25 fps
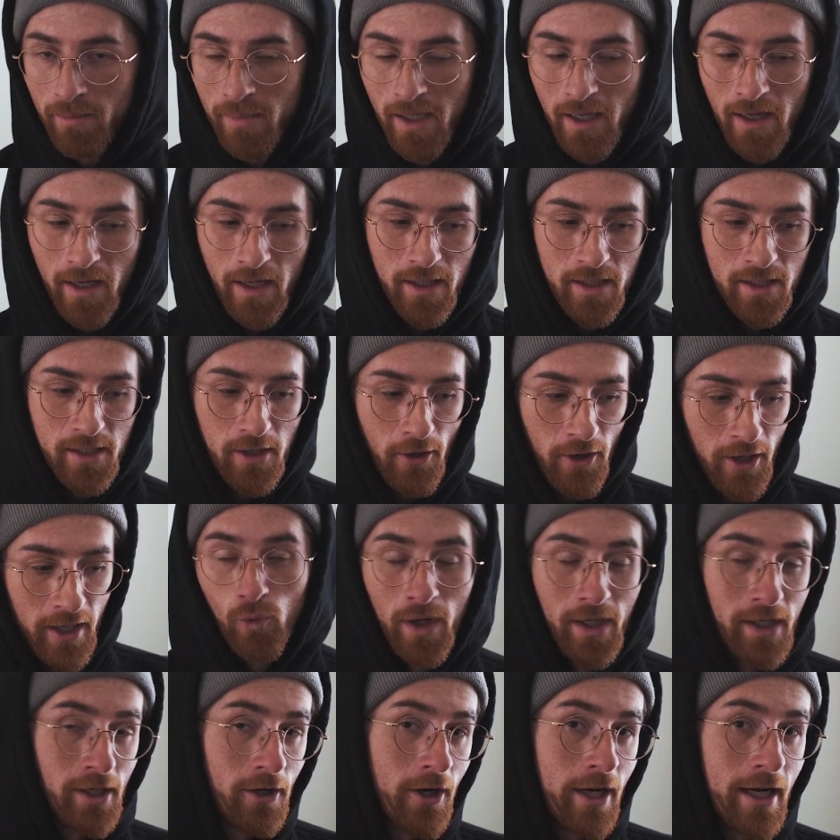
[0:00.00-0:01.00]
because
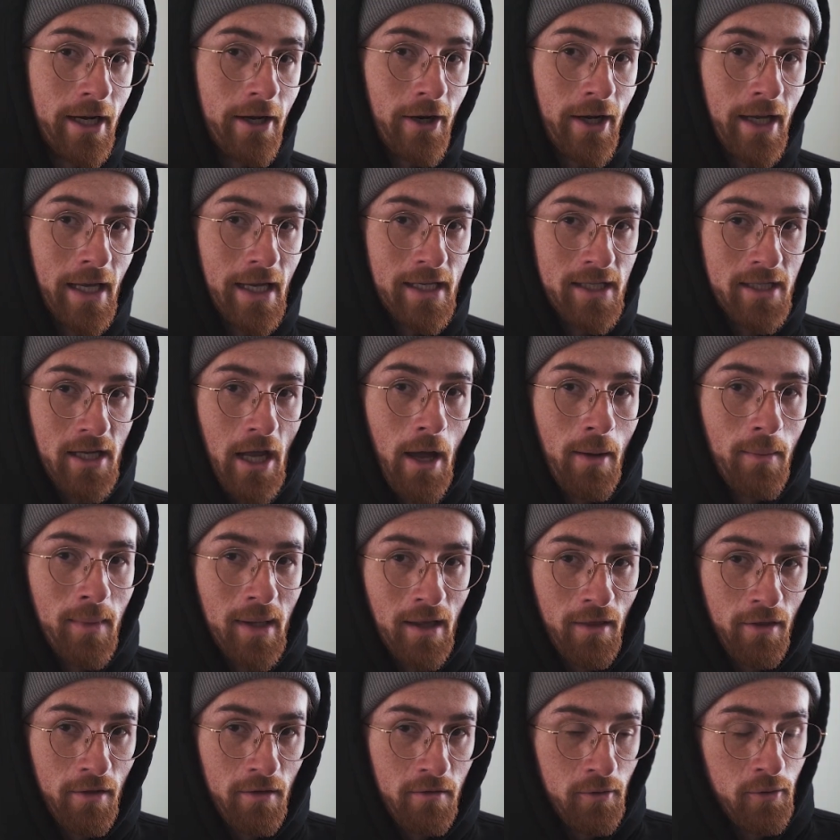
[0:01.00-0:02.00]
what you're hearing is
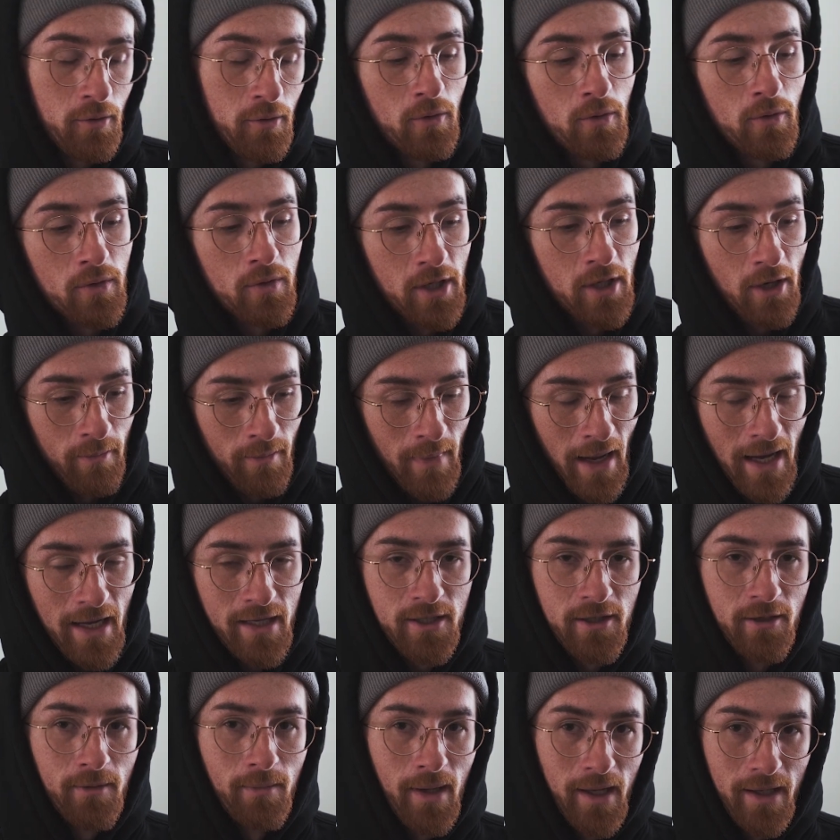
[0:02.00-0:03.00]
coming through your
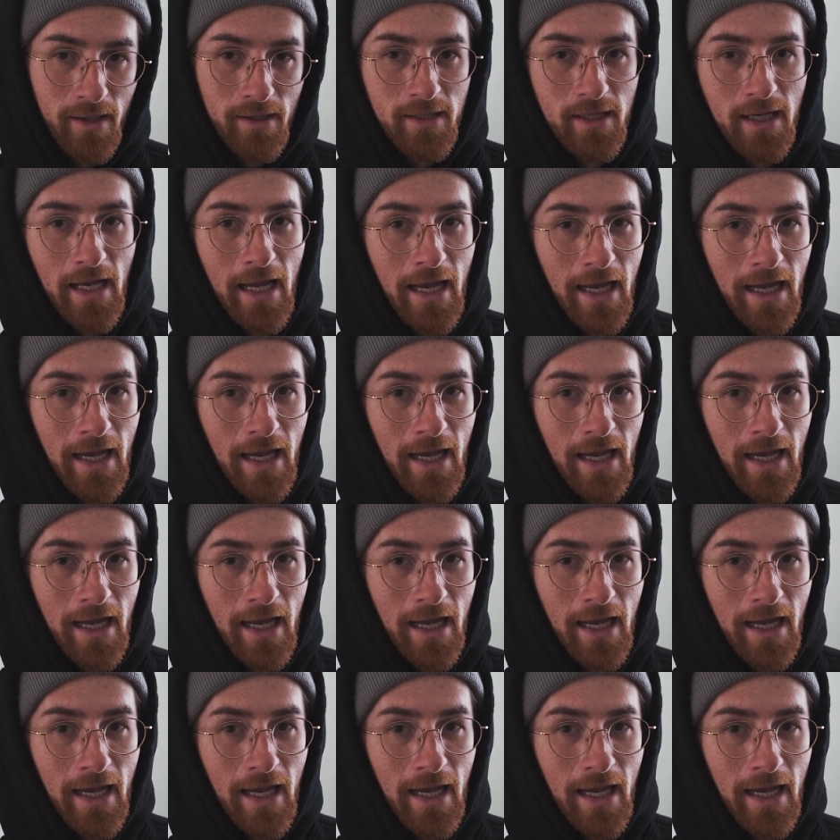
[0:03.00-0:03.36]
master bus